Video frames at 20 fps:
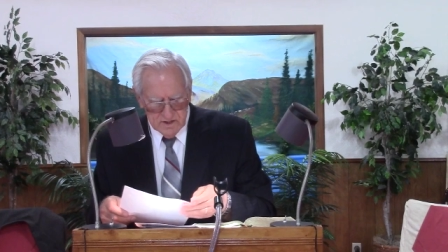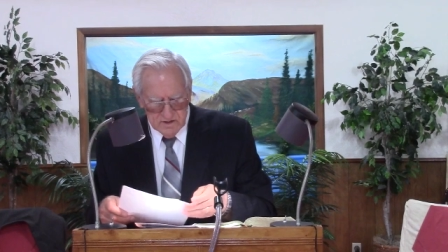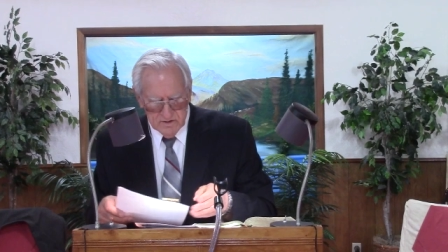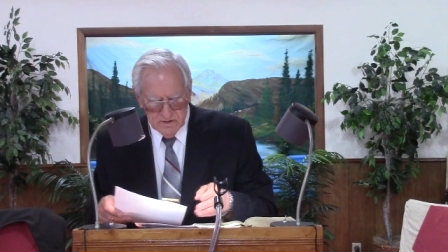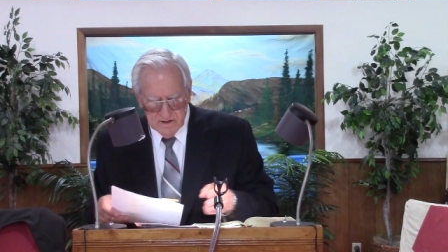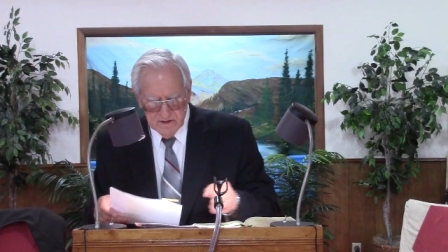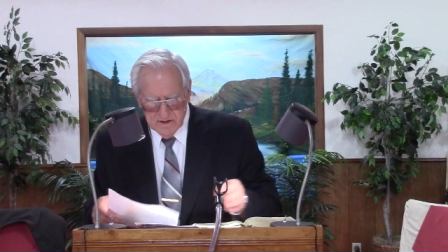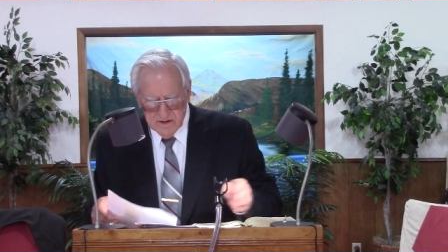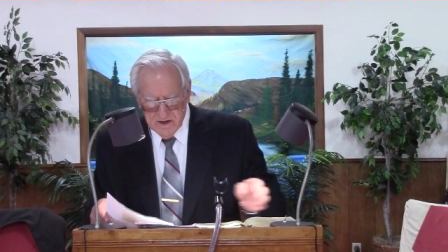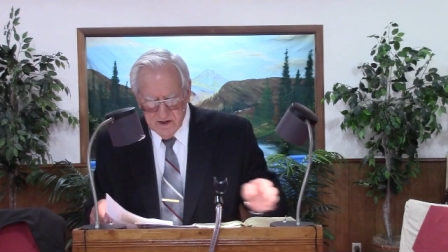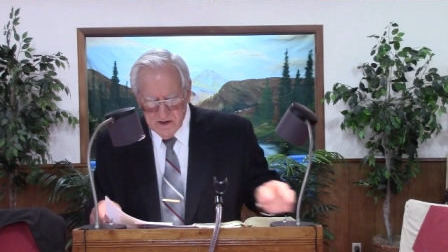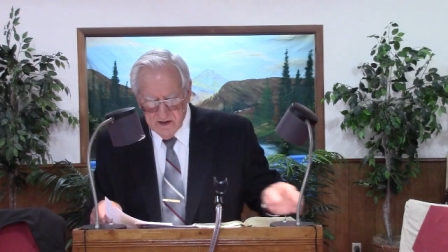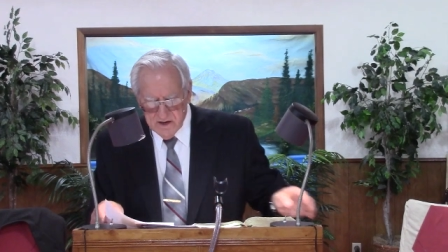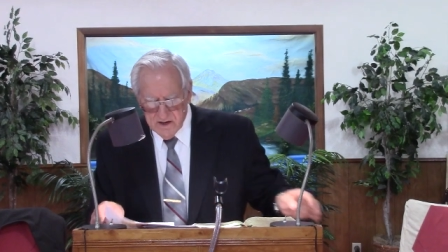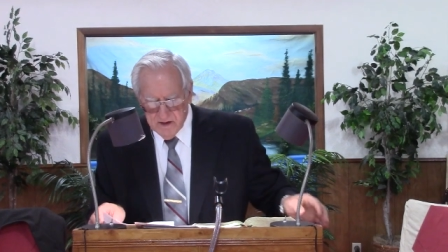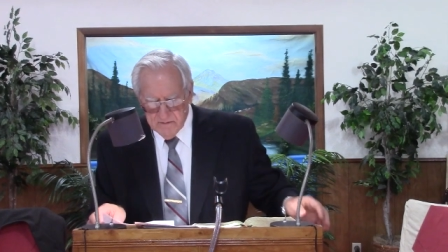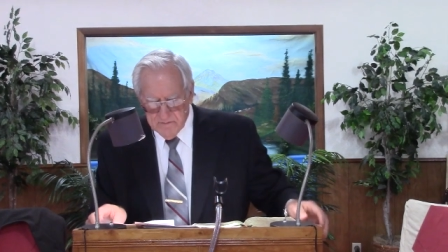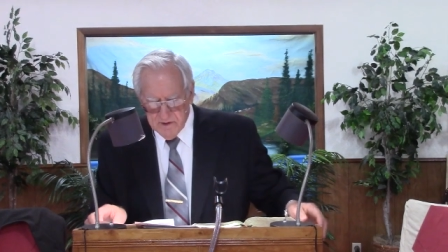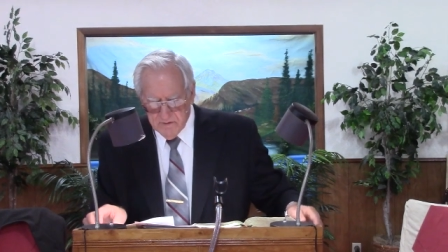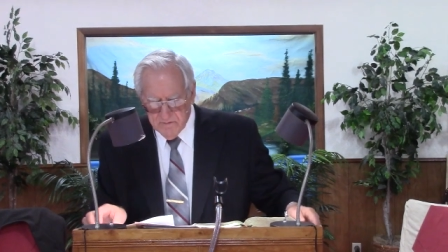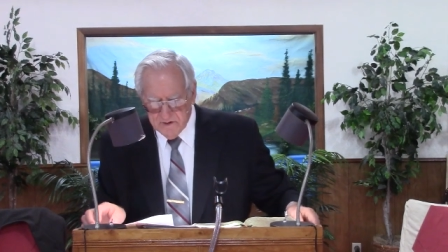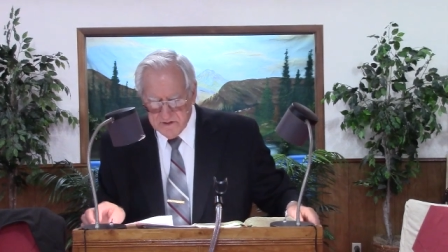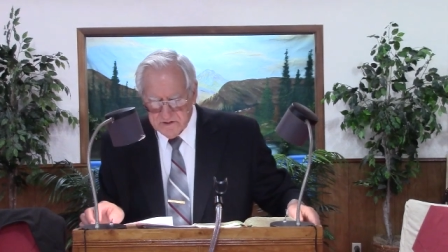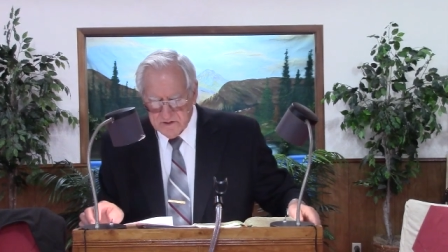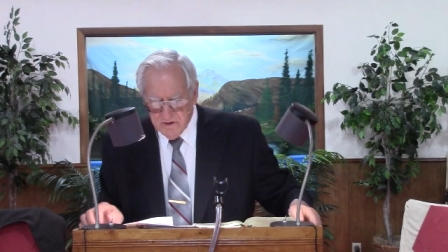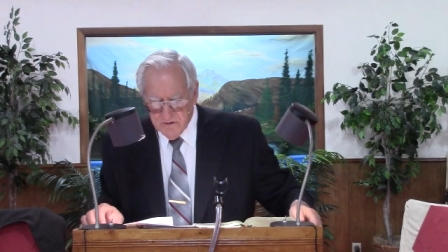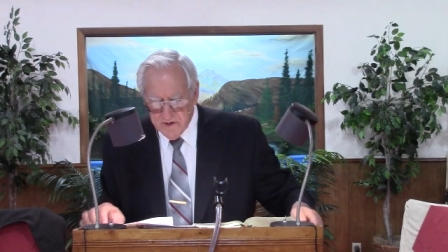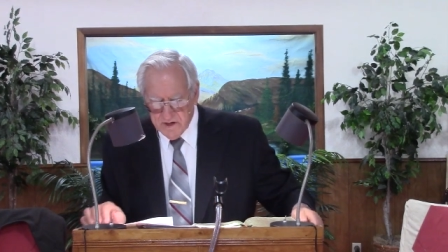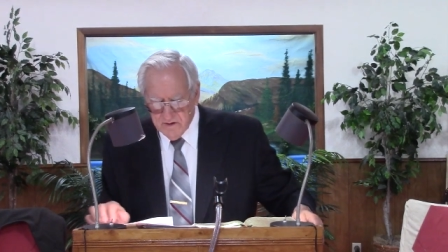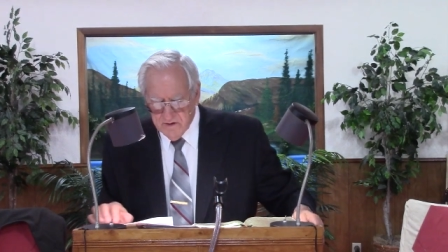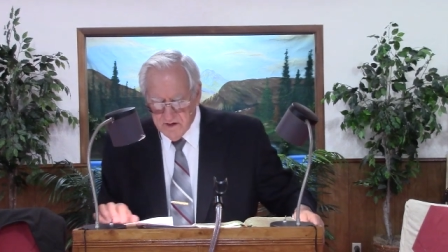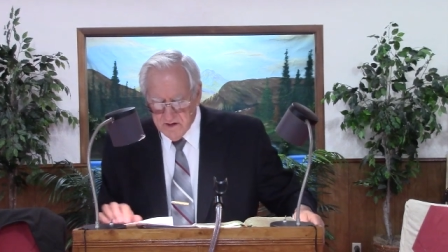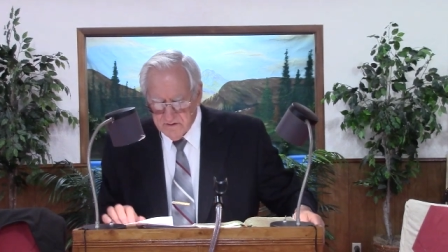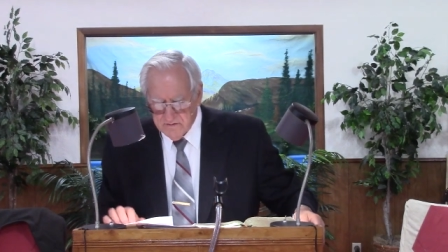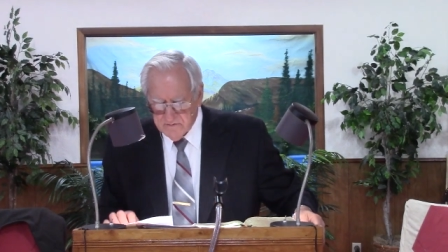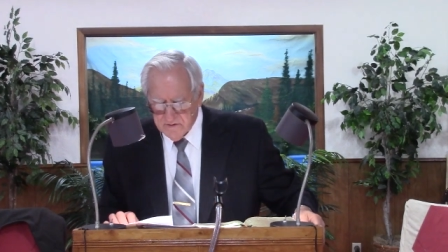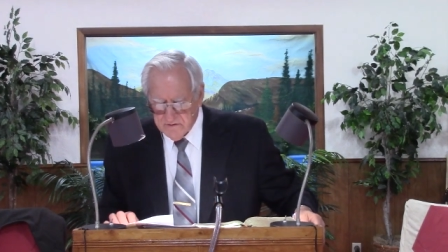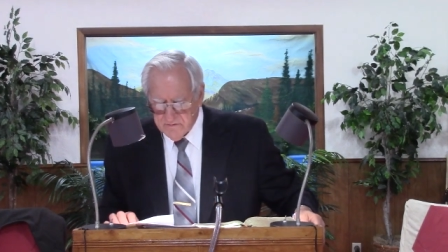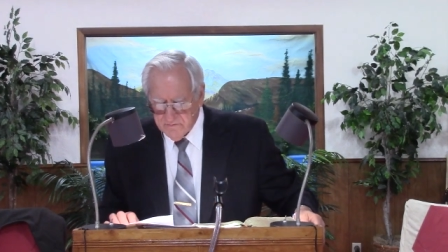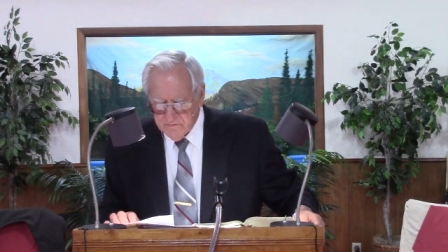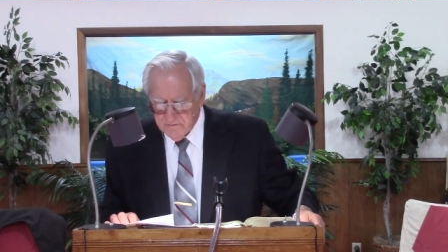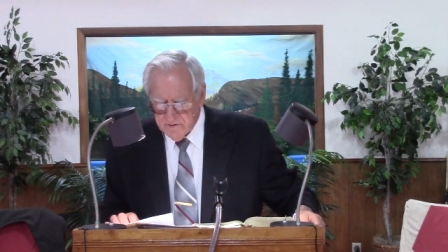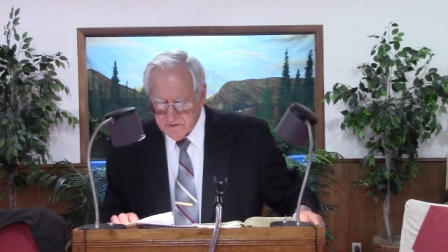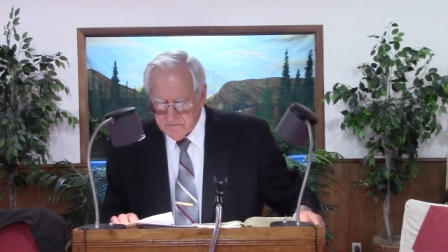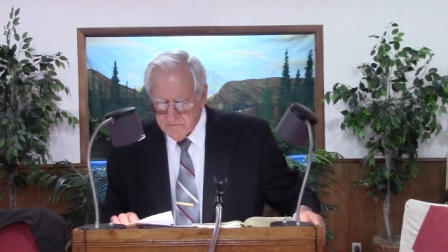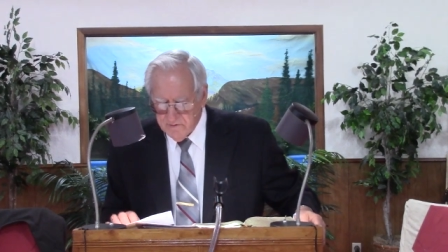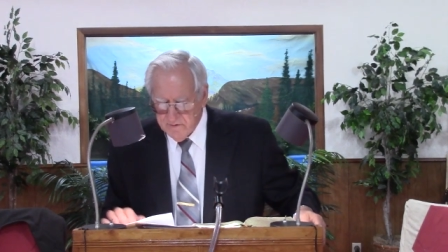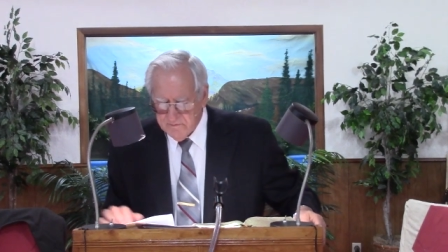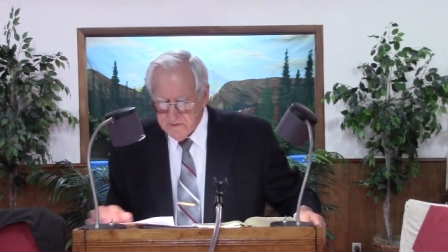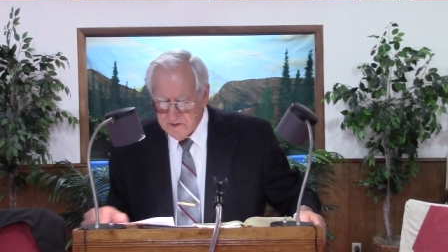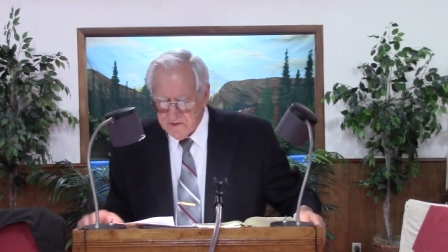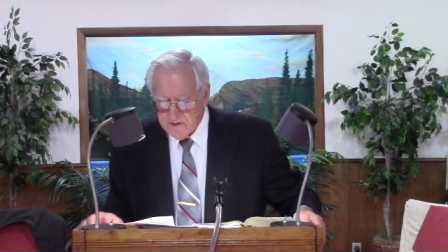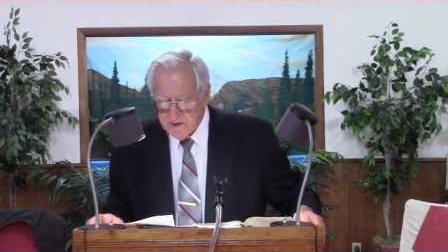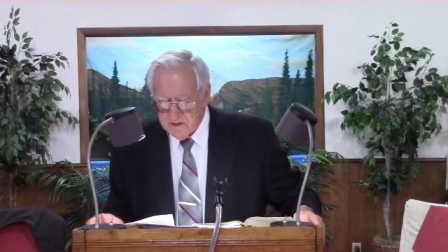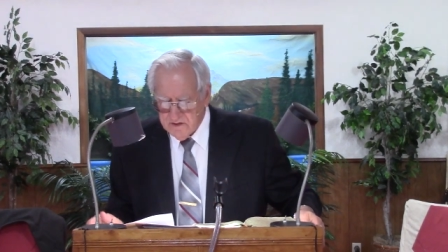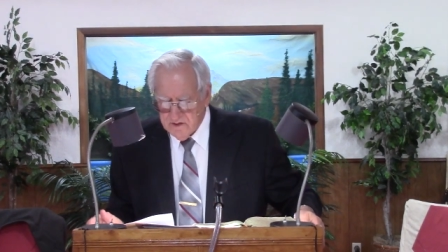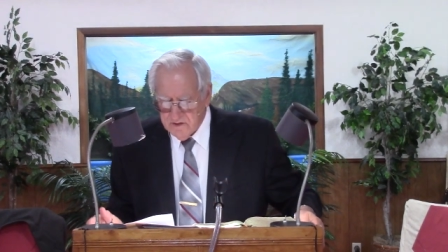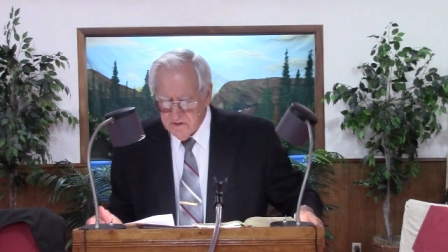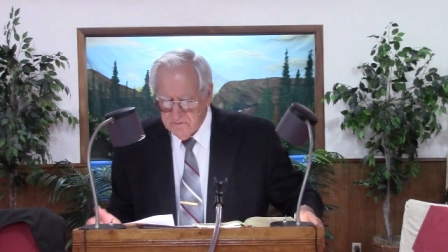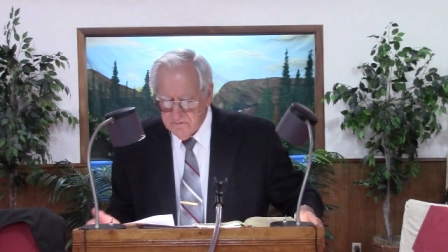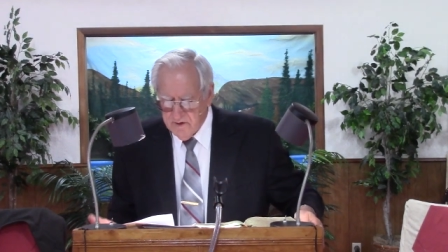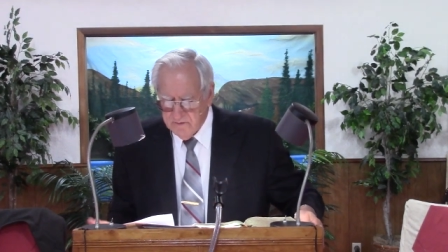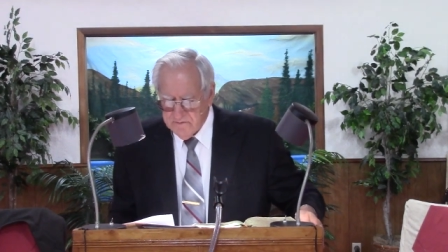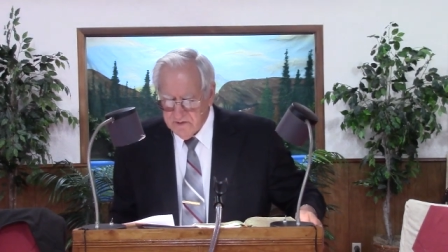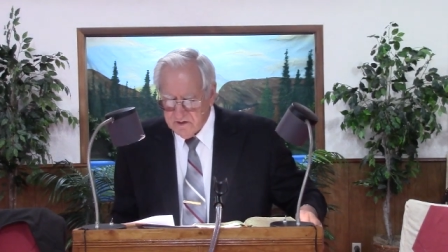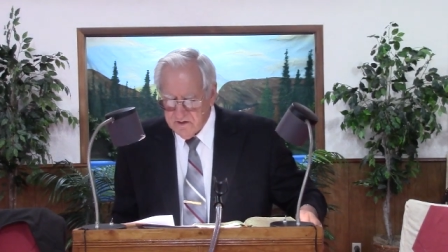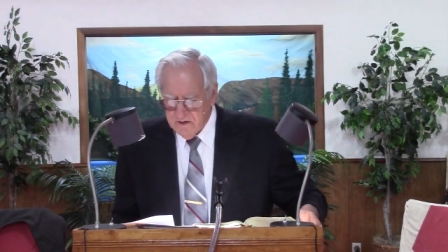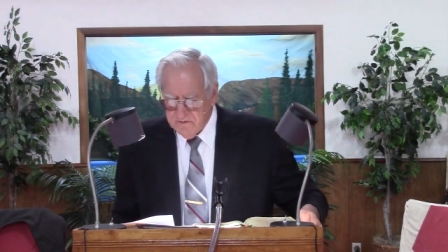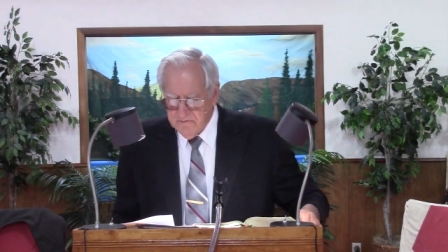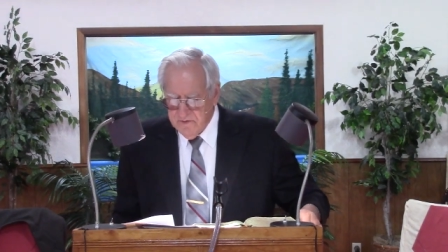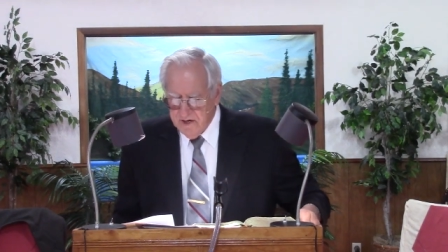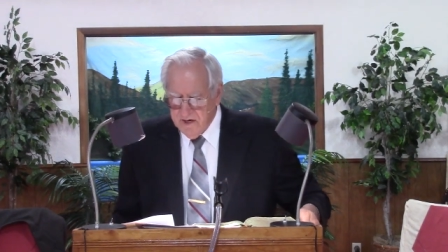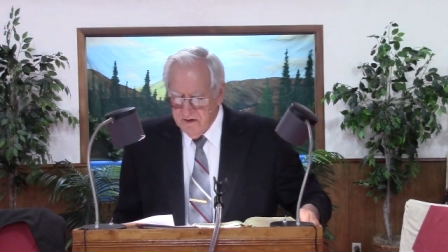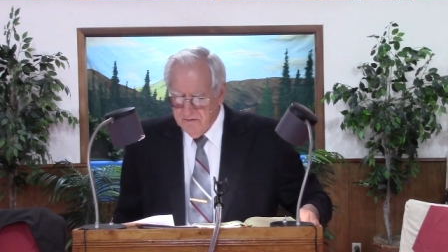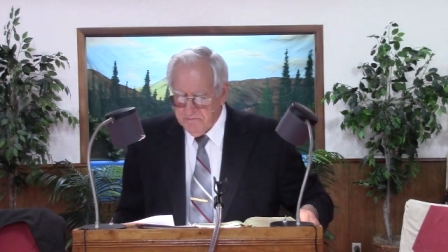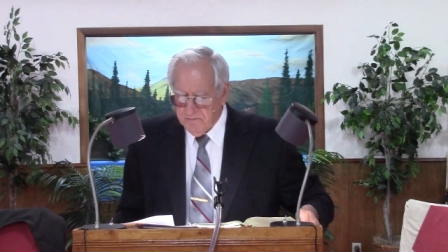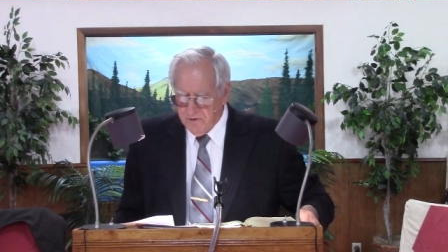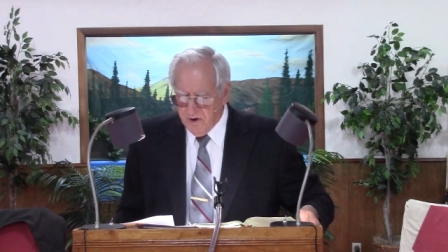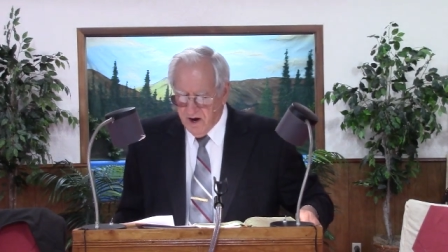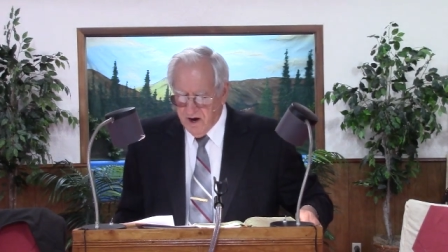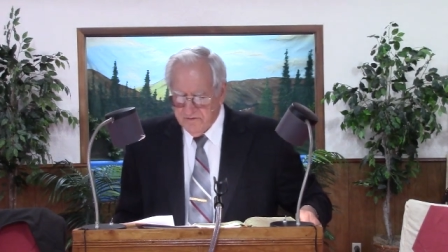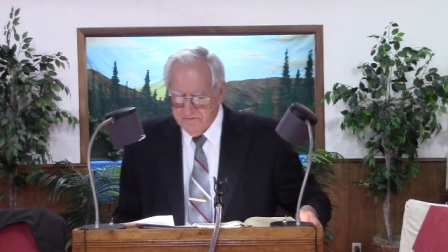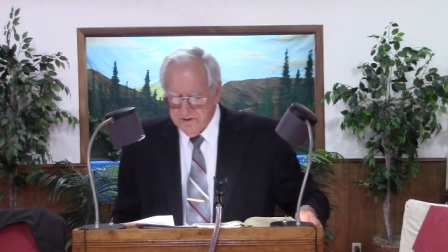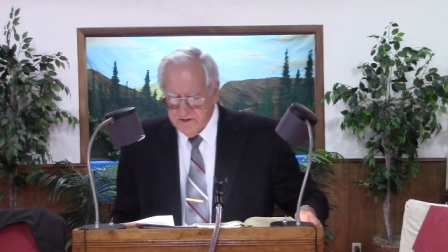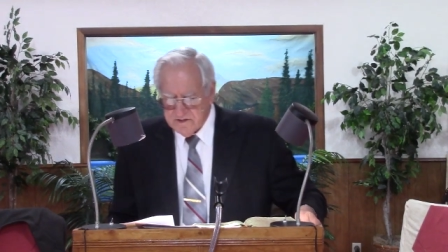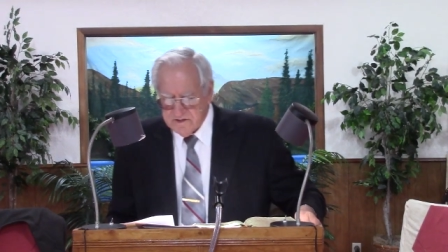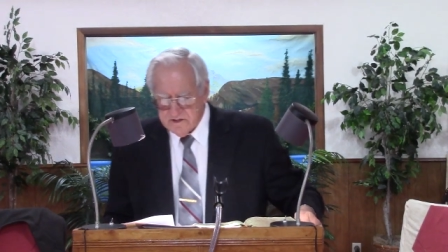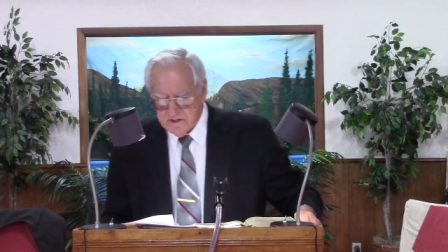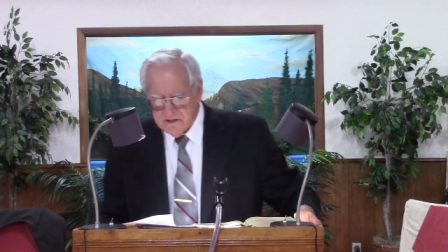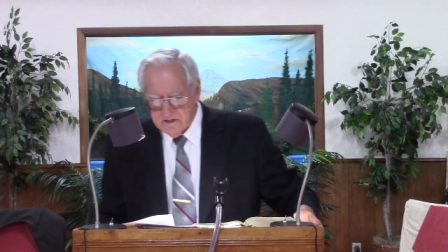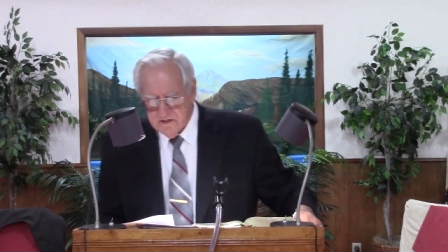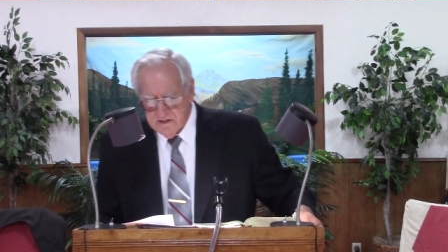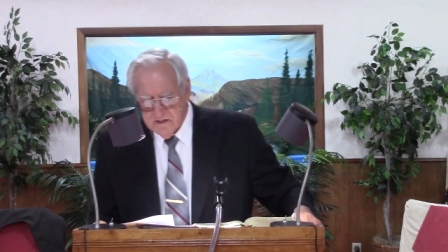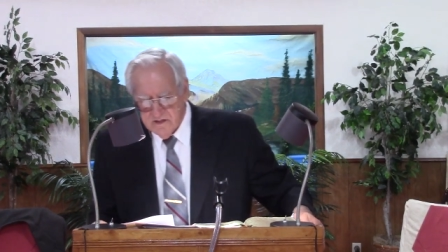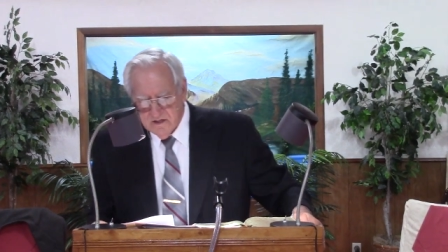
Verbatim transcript: you know, uh, about what's going on with what women could do. Women could be prophets.